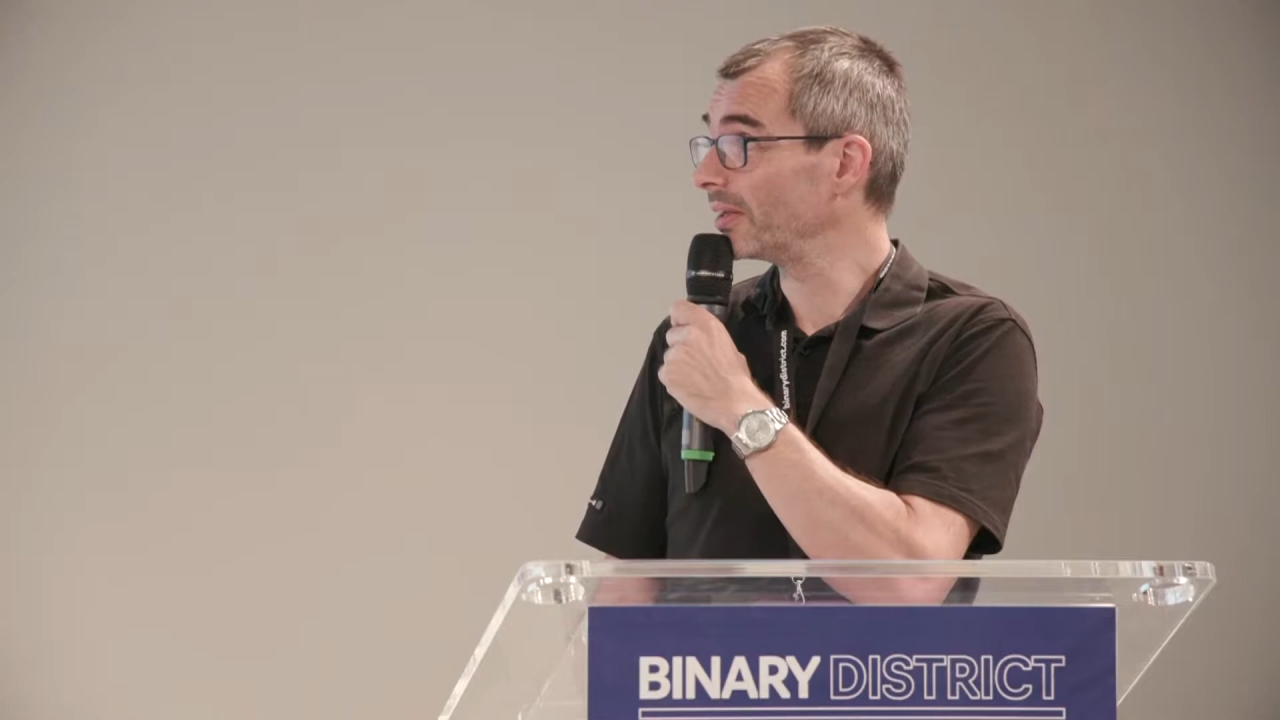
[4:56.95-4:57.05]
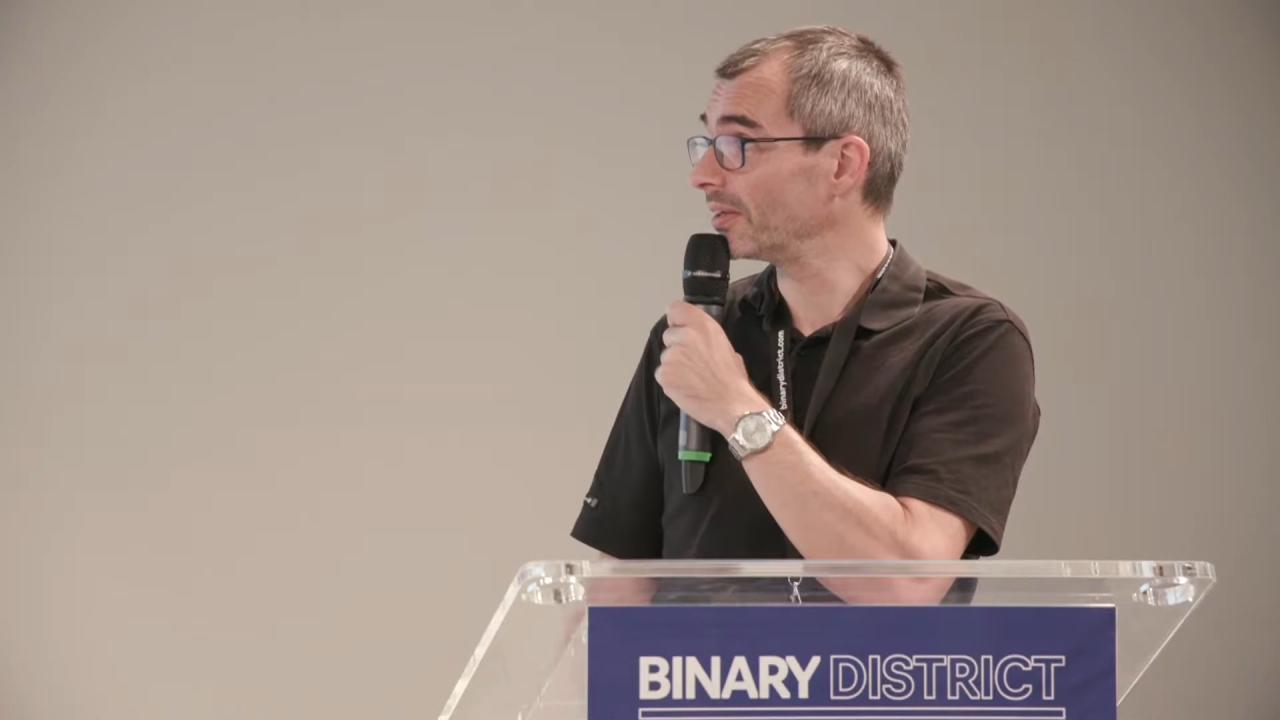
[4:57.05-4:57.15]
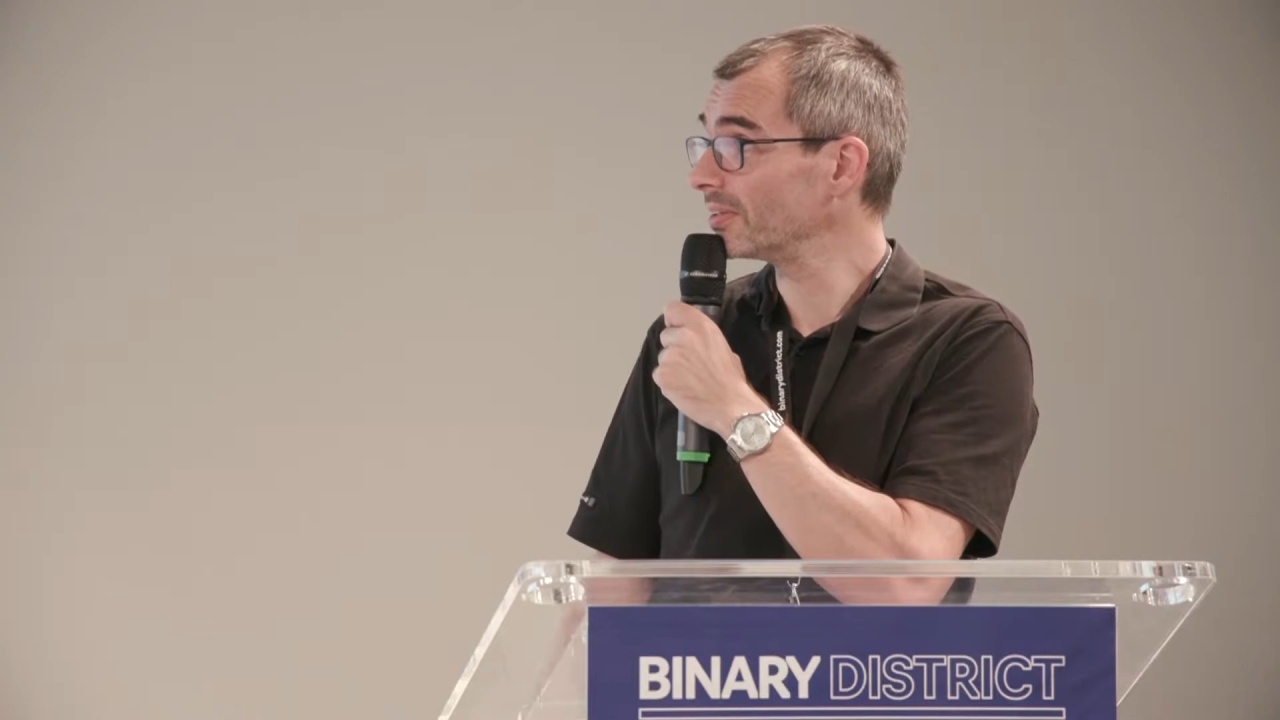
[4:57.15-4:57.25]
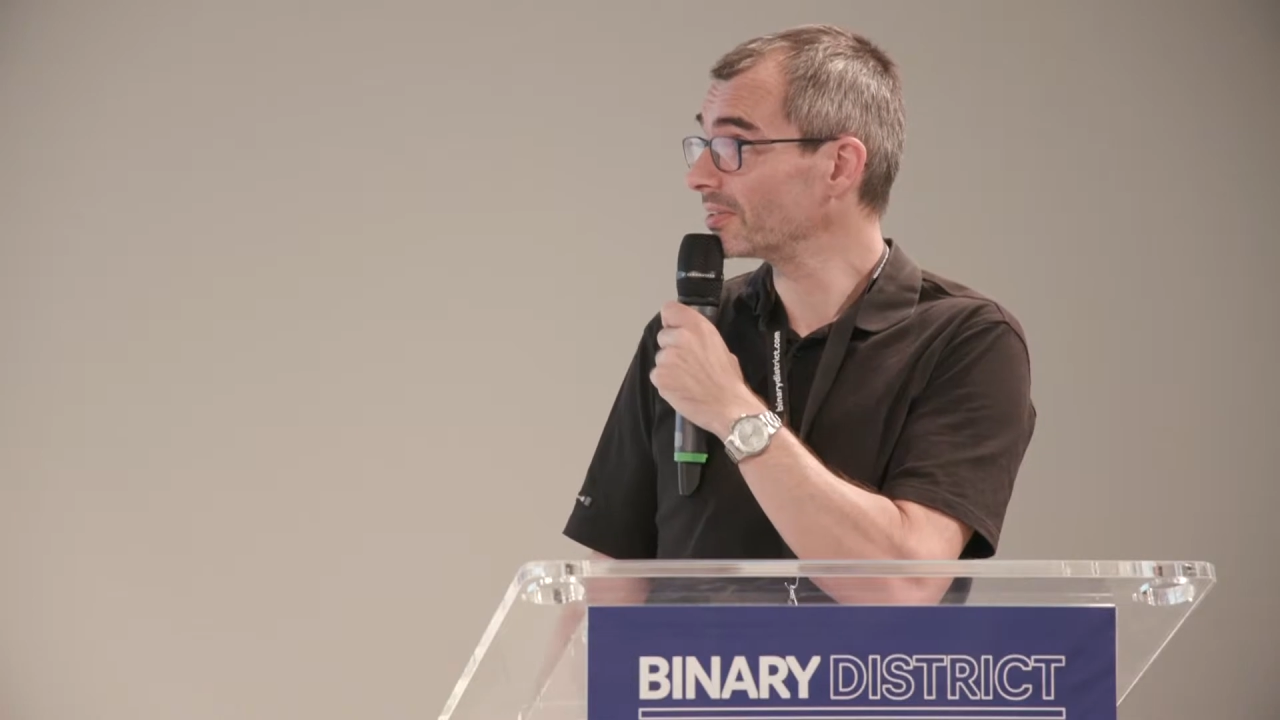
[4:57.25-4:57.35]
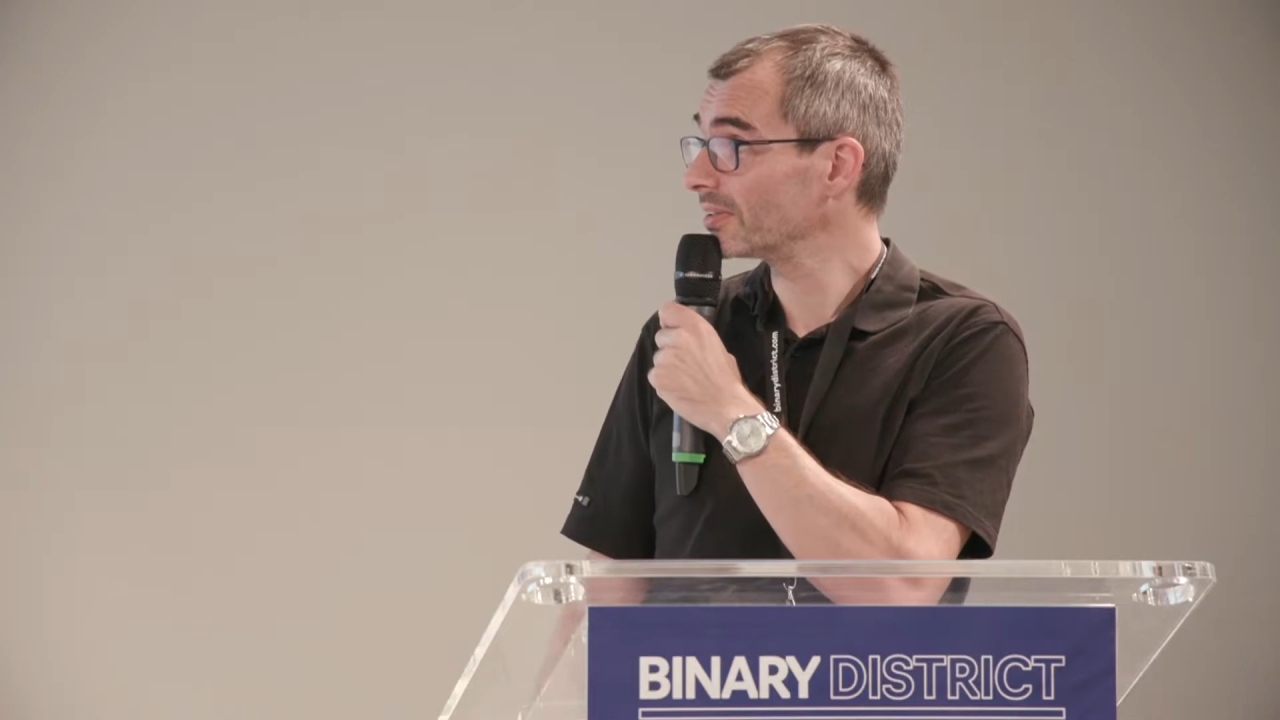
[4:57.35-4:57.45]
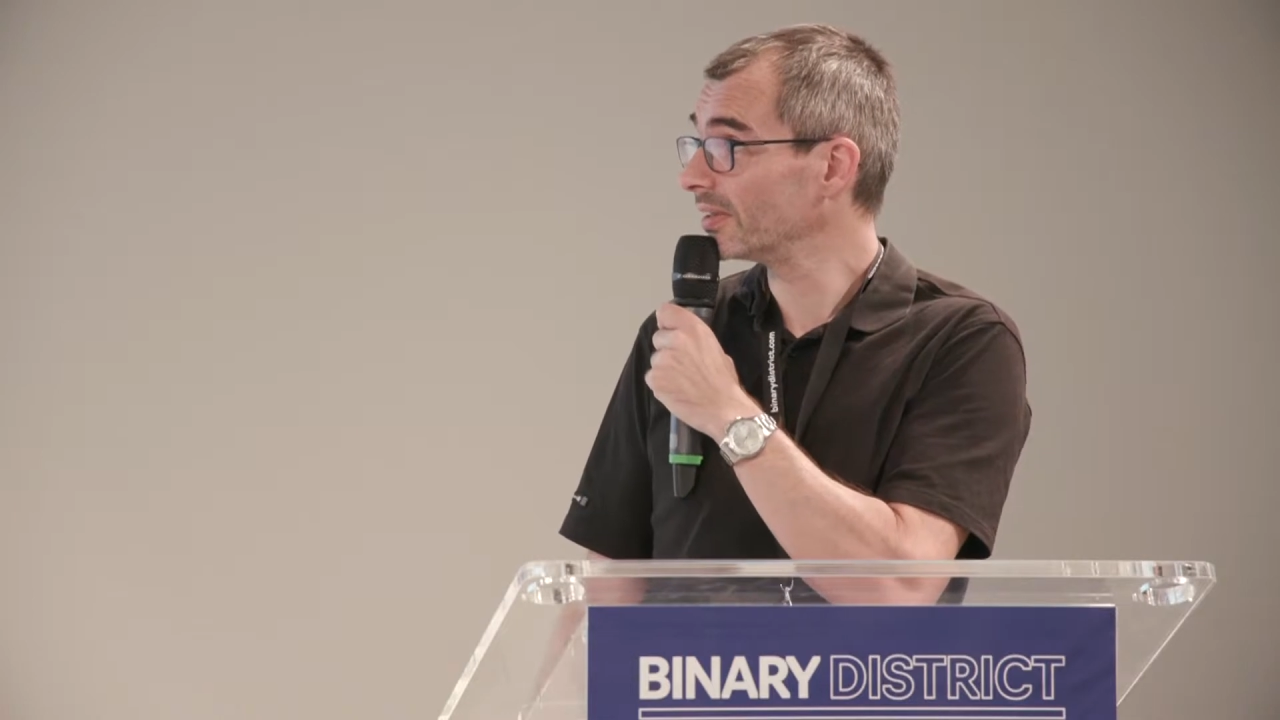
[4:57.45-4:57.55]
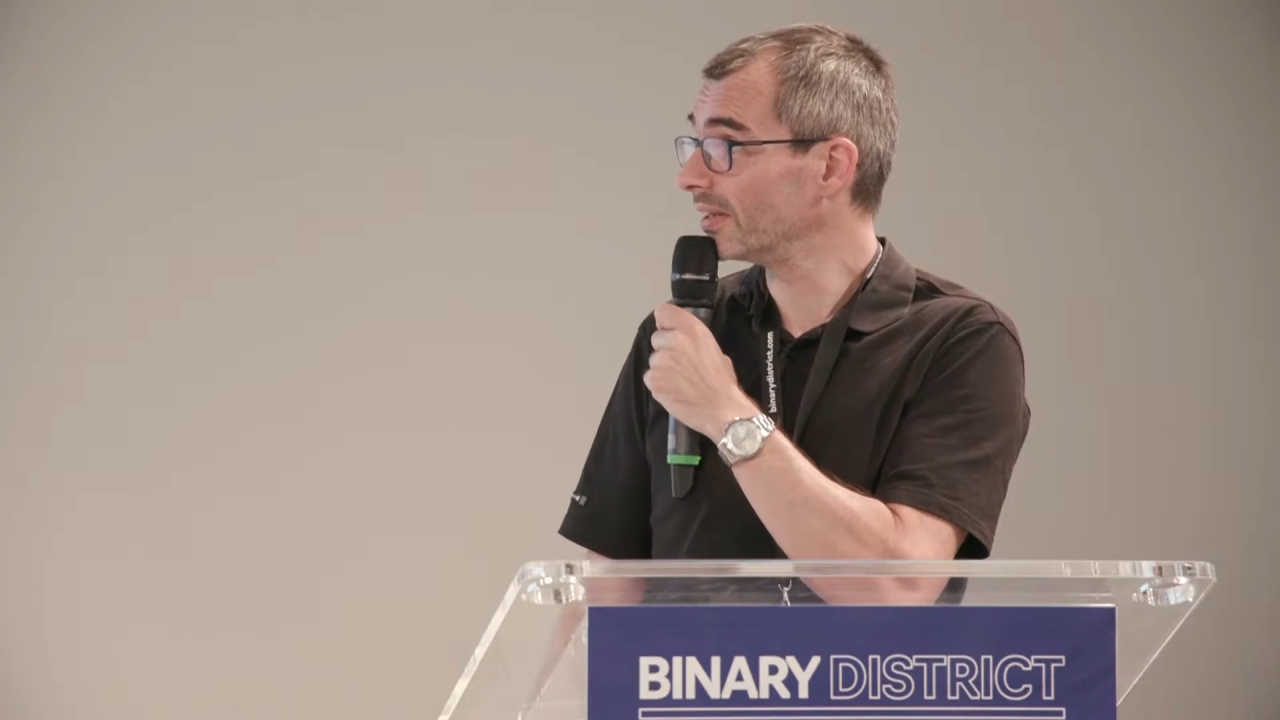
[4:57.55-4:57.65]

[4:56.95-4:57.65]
us,